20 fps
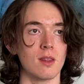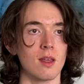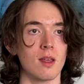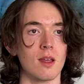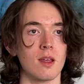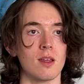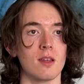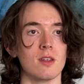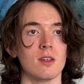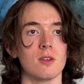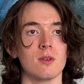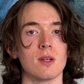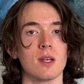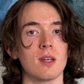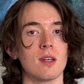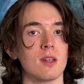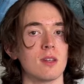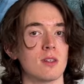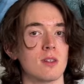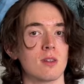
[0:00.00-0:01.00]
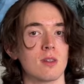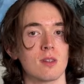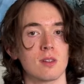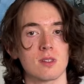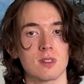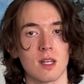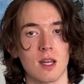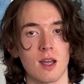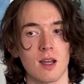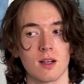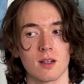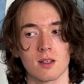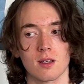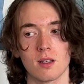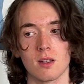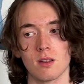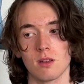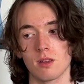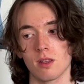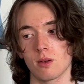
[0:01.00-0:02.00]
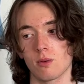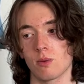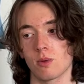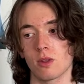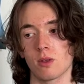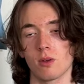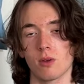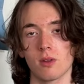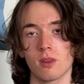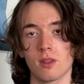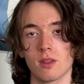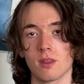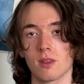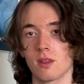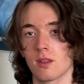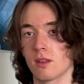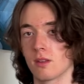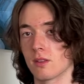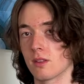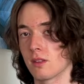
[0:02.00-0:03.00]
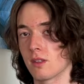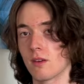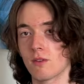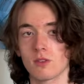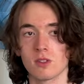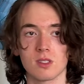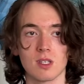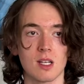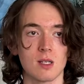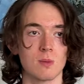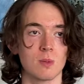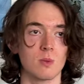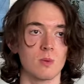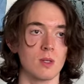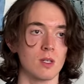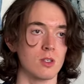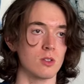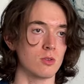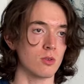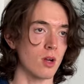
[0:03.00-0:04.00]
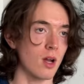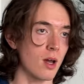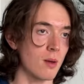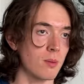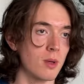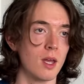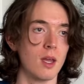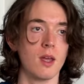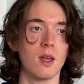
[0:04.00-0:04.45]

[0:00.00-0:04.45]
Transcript: and you get into the stack and like with all the, the different stats between drop,